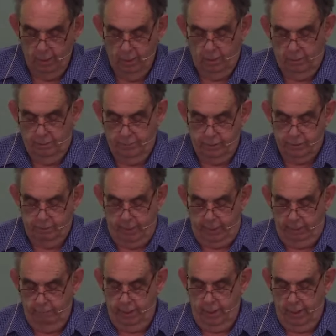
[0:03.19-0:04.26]
on this matter
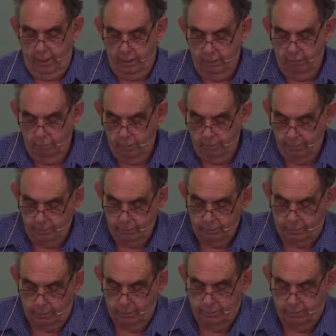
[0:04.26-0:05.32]
regarding women
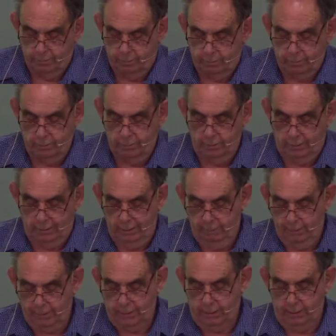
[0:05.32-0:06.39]
and certain
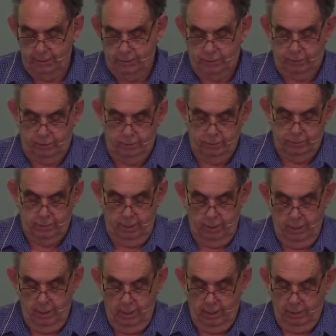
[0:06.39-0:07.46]
limitations
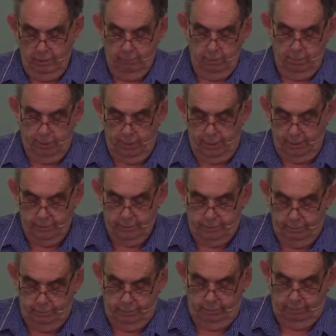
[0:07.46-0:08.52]
that were placed
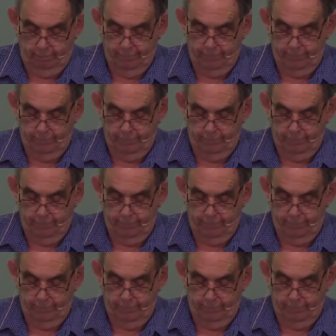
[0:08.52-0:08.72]
on them.